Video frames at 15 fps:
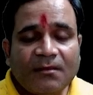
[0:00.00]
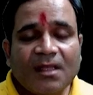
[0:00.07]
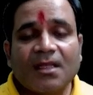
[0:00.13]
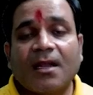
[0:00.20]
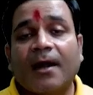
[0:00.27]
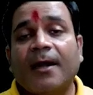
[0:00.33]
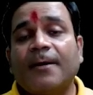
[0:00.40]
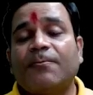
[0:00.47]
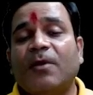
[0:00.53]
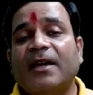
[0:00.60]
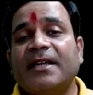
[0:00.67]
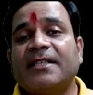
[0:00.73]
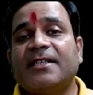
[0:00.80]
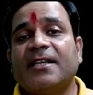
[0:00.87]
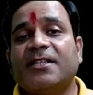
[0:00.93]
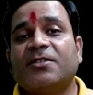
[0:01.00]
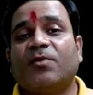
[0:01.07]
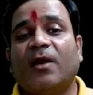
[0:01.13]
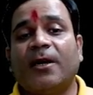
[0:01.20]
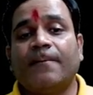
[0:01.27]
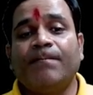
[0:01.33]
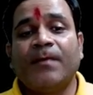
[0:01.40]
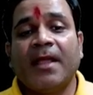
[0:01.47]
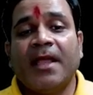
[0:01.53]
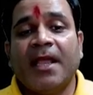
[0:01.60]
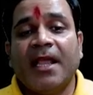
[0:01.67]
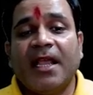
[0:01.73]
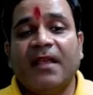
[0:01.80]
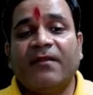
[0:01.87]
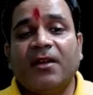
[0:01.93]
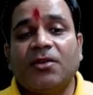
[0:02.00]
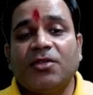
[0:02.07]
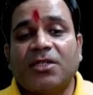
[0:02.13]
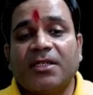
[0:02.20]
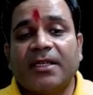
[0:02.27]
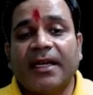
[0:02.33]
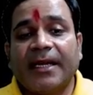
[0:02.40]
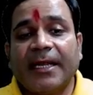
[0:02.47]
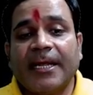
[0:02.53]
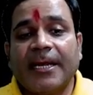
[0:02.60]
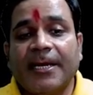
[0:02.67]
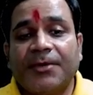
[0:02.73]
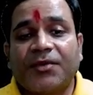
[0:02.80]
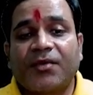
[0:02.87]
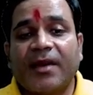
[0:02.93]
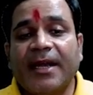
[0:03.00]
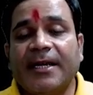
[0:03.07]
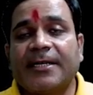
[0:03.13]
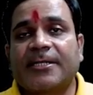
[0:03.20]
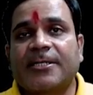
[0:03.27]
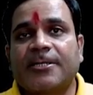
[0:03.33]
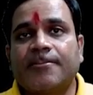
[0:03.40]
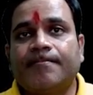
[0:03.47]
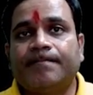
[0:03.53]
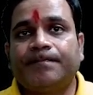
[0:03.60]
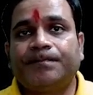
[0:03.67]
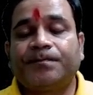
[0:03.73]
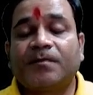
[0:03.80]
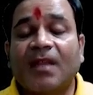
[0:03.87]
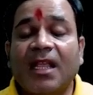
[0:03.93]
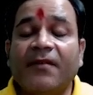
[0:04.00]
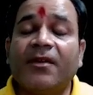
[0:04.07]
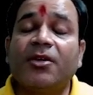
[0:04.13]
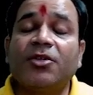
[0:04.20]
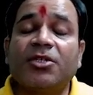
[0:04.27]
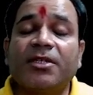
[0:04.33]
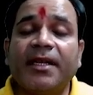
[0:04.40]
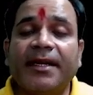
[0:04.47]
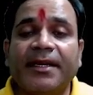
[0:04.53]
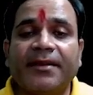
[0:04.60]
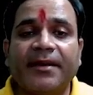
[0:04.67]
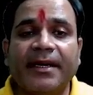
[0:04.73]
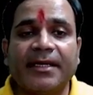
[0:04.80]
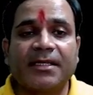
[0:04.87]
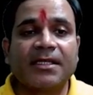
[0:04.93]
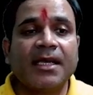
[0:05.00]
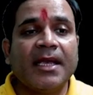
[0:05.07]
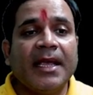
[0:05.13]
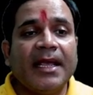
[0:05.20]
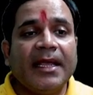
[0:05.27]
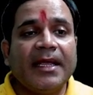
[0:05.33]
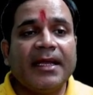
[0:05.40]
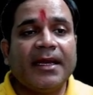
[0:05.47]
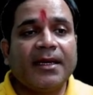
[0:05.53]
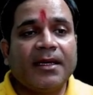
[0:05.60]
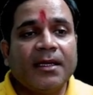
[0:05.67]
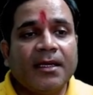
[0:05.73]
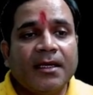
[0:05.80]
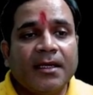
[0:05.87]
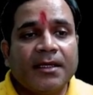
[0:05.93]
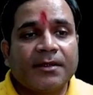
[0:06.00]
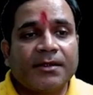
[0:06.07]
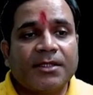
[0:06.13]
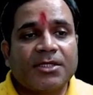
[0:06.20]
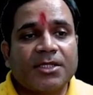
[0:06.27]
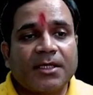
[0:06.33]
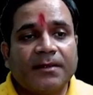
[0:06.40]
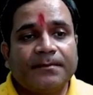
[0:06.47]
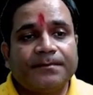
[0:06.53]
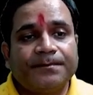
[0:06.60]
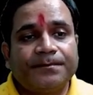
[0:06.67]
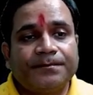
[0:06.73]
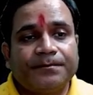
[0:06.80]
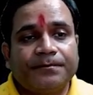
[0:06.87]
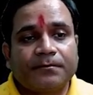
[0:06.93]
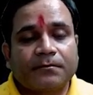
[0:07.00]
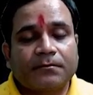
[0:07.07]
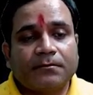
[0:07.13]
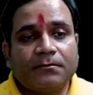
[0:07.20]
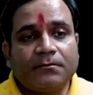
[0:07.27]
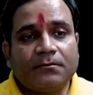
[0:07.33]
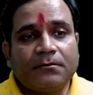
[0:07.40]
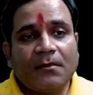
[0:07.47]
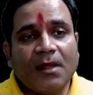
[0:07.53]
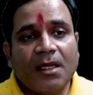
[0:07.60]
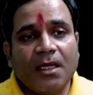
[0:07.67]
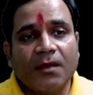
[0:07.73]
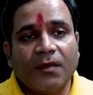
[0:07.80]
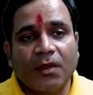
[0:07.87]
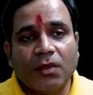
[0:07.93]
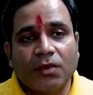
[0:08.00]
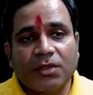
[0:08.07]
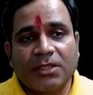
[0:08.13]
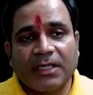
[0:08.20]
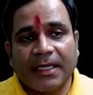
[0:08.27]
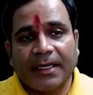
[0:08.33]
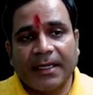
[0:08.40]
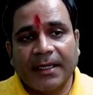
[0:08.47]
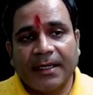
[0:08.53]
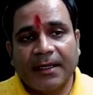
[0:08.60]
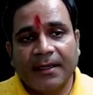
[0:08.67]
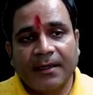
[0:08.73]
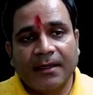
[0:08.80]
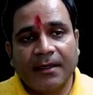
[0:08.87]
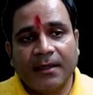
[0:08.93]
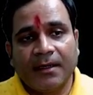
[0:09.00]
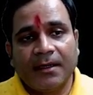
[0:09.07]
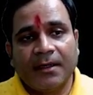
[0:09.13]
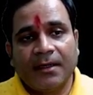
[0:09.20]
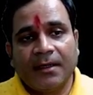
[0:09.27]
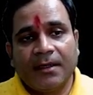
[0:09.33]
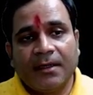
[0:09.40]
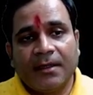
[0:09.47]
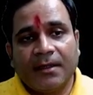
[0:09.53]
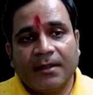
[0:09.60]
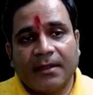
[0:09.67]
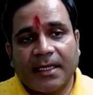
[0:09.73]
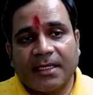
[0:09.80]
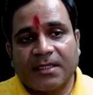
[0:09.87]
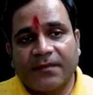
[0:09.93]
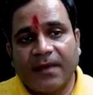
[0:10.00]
is what? Evolutionary trends. Evolutionary trends. Here, the term evolution. That is very